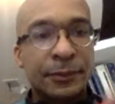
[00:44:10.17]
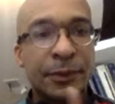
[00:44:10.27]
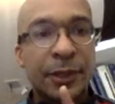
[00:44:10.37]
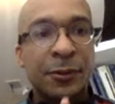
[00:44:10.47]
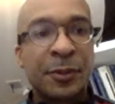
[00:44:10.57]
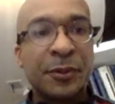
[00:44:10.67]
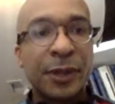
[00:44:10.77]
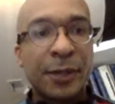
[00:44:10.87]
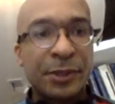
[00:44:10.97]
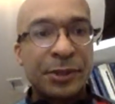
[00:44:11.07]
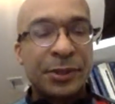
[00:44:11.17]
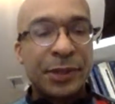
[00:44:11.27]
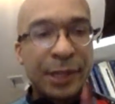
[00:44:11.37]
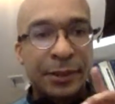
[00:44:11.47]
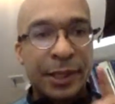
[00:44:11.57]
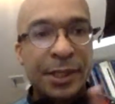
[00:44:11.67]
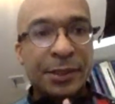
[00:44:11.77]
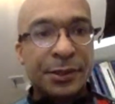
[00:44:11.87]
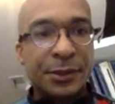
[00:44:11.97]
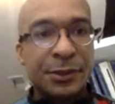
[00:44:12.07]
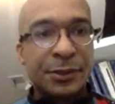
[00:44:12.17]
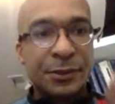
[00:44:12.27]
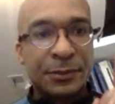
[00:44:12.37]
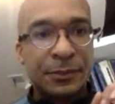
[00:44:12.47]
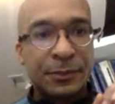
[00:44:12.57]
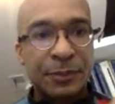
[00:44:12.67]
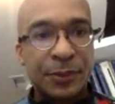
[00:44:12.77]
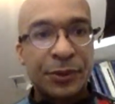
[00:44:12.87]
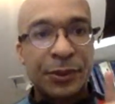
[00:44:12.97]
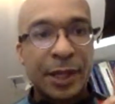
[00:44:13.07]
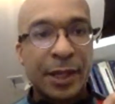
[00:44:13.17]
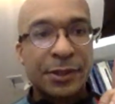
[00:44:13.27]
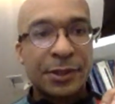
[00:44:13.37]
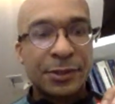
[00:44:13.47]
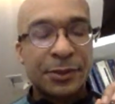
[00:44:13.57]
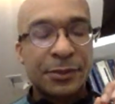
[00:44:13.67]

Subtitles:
Now remember I mentioned that light is both acts as